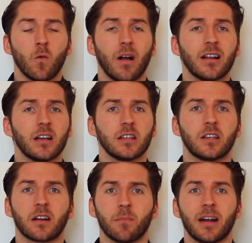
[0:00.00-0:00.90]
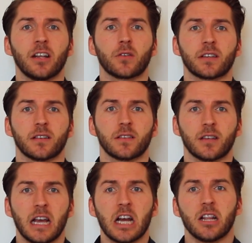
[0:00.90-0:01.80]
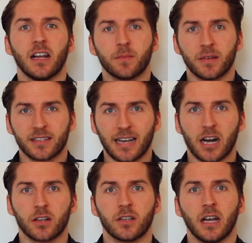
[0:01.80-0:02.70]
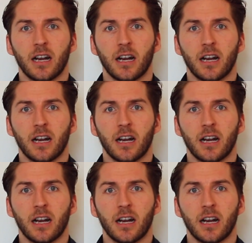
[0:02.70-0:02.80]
Well, there are many reasons. Let me start